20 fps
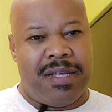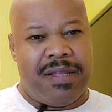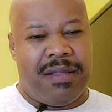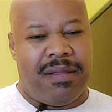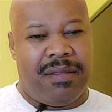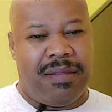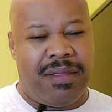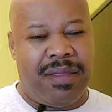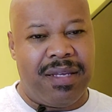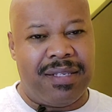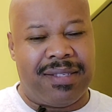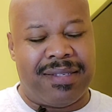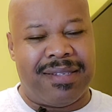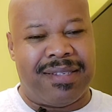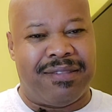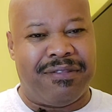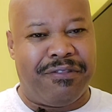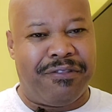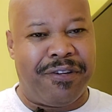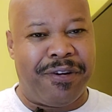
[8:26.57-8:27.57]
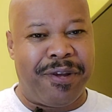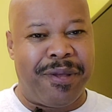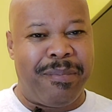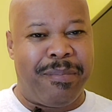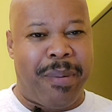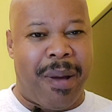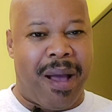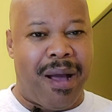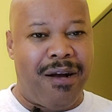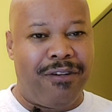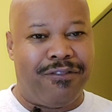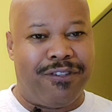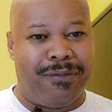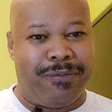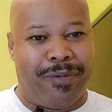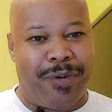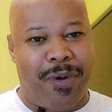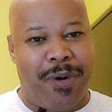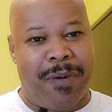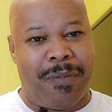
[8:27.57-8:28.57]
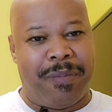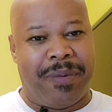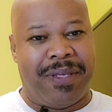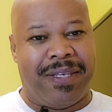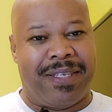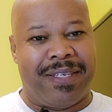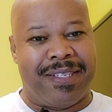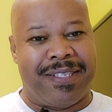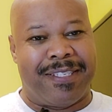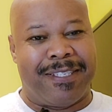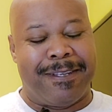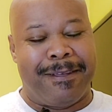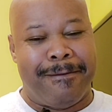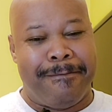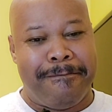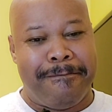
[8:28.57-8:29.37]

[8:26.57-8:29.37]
This is a very powerful poem because